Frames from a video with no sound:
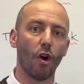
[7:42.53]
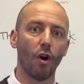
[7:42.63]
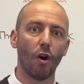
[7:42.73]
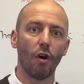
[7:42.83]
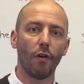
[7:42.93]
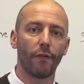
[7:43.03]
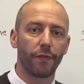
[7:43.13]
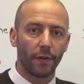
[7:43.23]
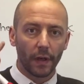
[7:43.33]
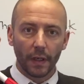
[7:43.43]

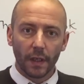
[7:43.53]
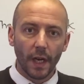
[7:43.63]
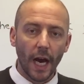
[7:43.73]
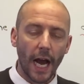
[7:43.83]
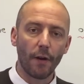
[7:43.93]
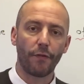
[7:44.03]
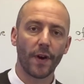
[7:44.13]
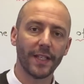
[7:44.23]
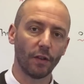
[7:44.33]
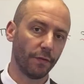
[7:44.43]
of how
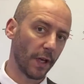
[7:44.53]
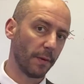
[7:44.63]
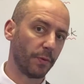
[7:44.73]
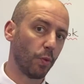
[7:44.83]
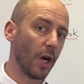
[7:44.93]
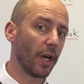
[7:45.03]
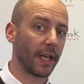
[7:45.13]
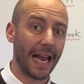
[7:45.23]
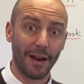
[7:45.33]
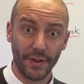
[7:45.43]
phrasal verbs work
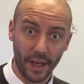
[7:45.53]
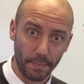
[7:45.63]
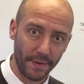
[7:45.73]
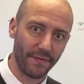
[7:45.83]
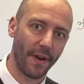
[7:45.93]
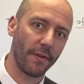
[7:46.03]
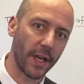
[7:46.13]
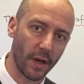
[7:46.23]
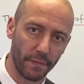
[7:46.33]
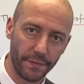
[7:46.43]
and how they can be very
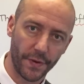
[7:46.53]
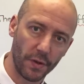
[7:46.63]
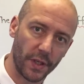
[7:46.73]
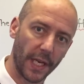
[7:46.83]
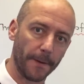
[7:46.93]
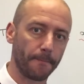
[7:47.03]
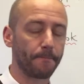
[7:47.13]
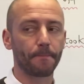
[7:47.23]
confusing.